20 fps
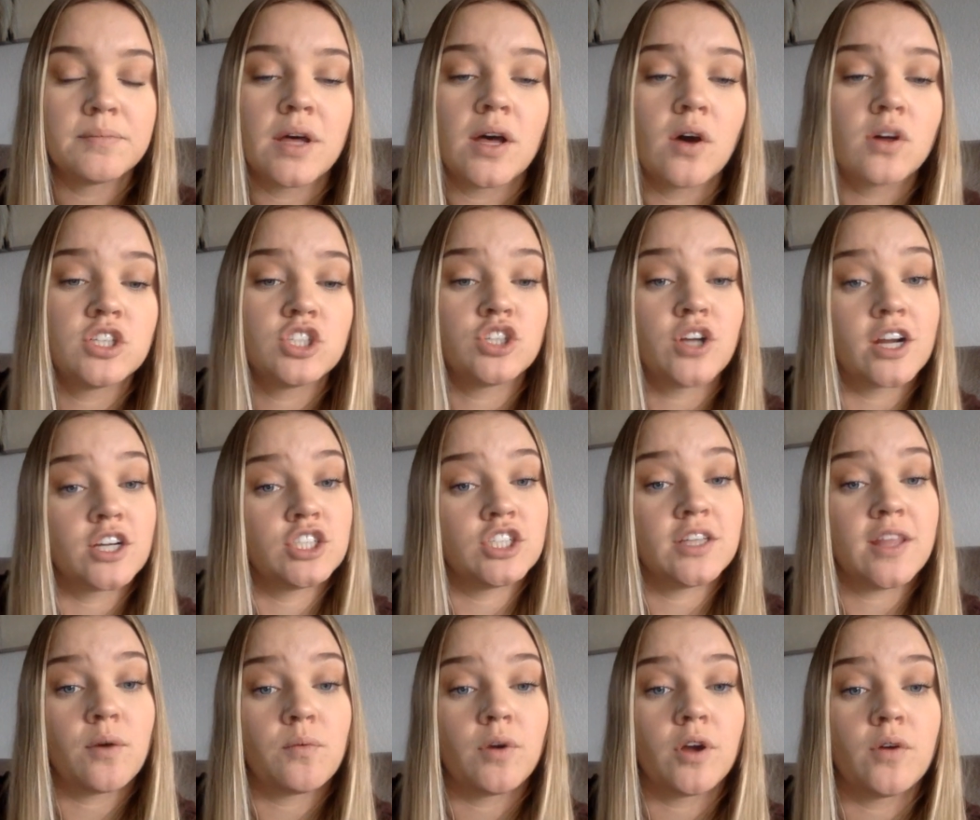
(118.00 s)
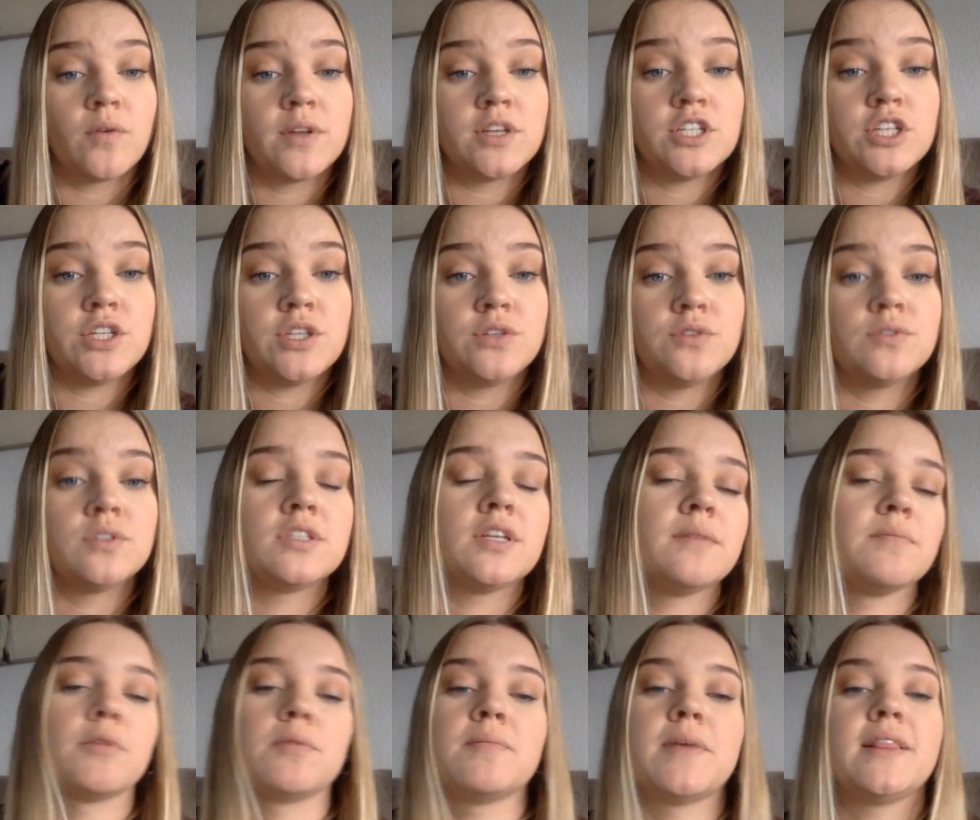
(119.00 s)
A strategy that we're going to use to
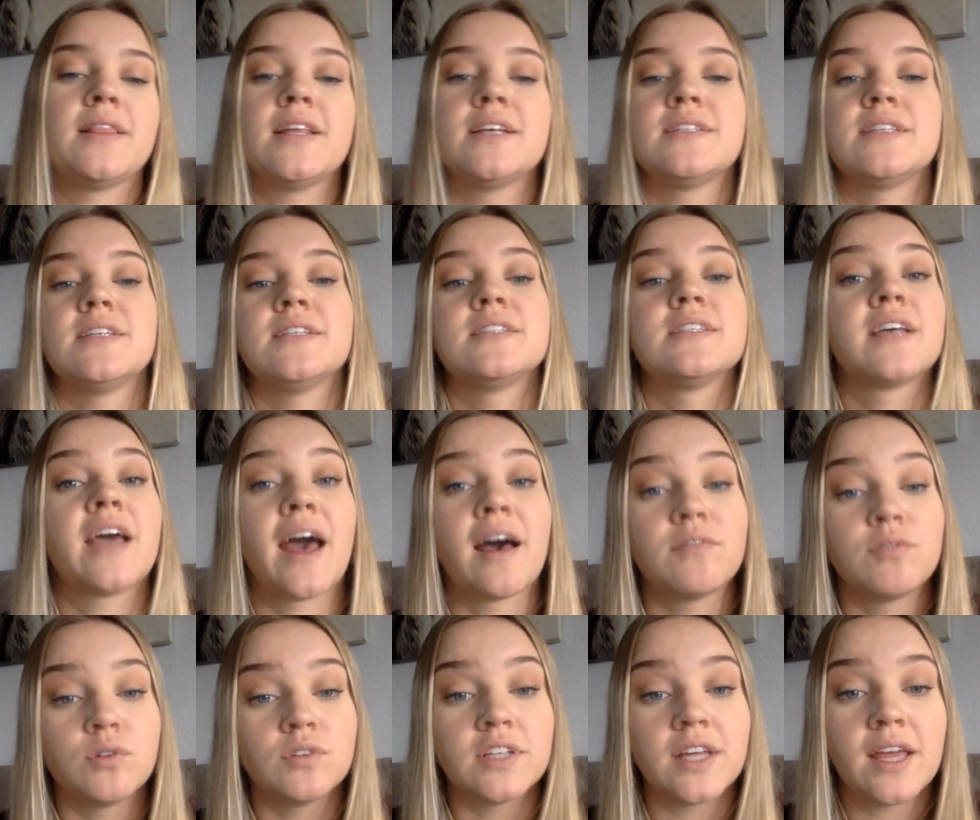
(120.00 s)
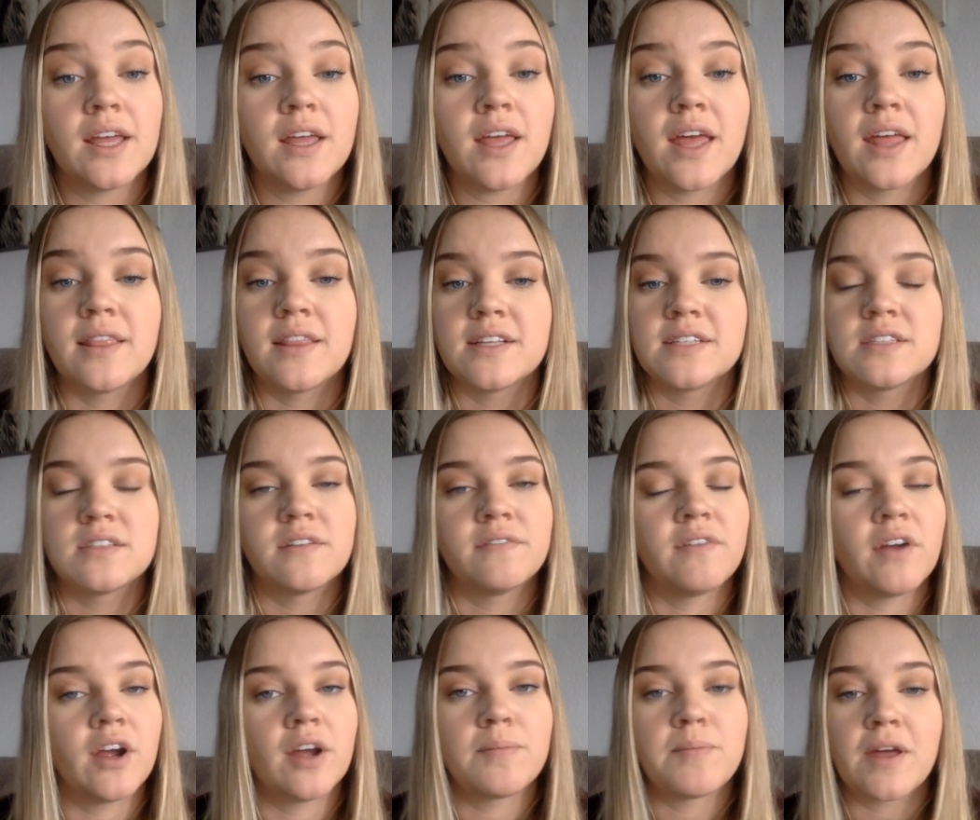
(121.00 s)
implement this is scaffolding, and this is a
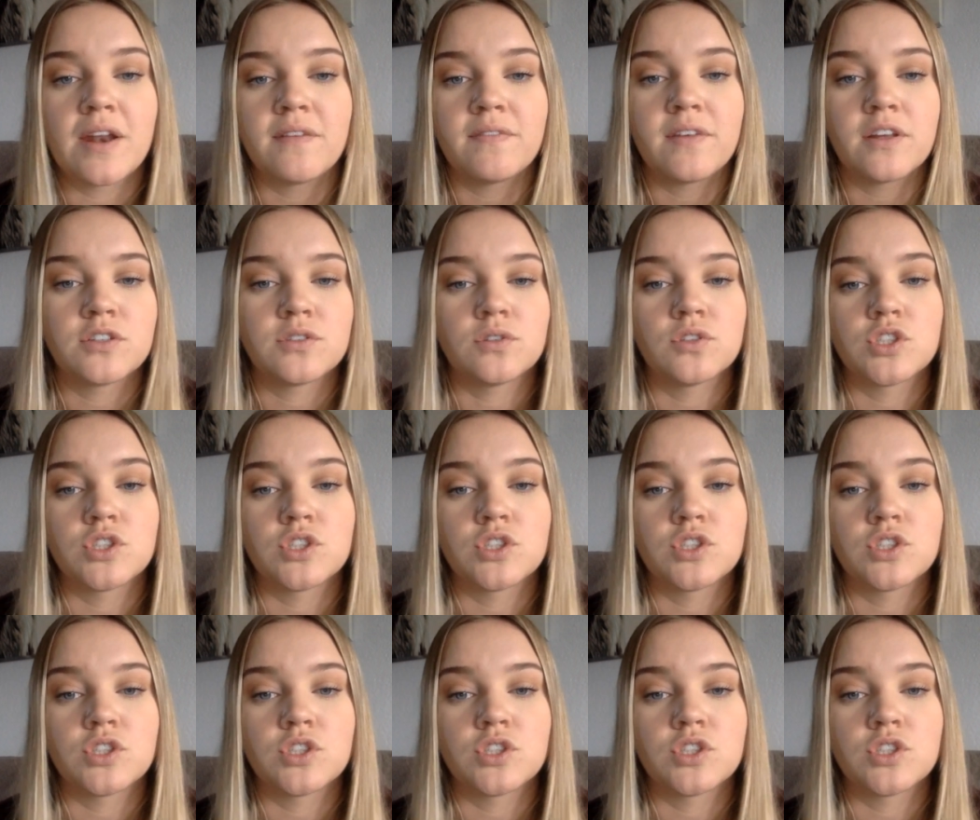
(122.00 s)
very beneficial